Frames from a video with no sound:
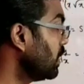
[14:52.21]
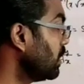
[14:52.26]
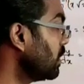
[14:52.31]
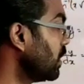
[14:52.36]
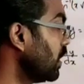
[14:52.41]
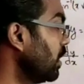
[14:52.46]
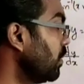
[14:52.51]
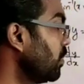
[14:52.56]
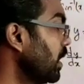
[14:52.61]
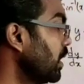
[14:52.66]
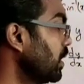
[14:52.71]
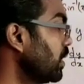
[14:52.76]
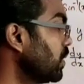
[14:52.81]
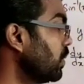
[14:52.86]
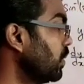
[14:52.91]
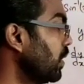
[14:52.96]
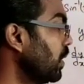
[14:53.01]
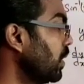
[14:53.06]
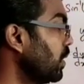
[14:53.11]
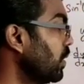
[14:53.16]
3 by
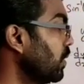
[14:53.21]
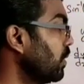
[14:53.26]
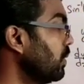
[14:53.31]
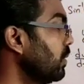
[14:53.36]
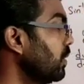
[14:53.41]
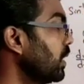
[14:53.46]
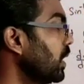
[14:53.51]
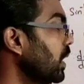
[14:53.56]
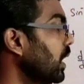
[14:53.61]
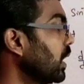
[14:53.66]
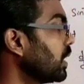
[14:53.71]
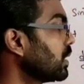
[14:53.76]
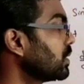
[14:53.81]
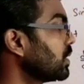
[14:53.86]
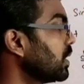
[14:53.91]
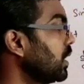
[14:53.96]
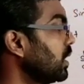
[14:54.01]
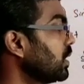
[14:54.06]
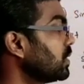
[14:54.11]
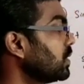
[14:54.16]
2 into
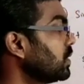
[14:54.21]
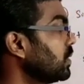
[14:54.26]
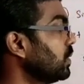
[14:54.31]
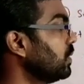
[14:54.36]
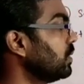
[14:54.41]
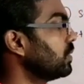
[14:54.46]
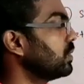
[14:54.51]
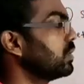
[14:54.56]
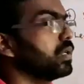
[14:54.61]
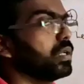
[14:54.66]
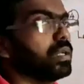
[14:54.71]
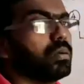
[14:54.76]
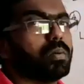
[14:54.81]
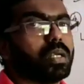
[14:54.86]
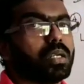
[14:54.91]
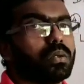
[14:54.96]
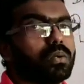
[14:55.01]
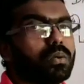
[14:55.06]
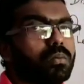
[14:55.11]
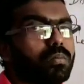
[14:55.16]
x raised to 3
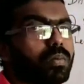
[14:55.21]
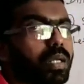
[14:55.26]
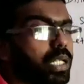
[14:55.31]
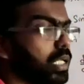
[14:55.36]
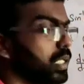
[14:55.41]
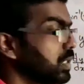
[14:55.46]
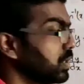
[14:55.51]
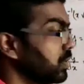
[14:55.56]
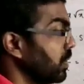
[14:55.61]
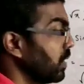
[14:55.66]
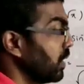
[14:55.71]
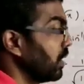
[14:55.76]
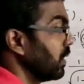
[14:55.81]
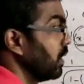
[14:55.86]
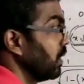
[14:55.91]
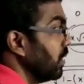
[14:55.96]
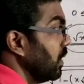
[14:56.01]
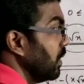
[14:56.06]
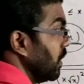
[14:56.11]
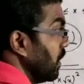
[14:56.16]
by 2 minus 1.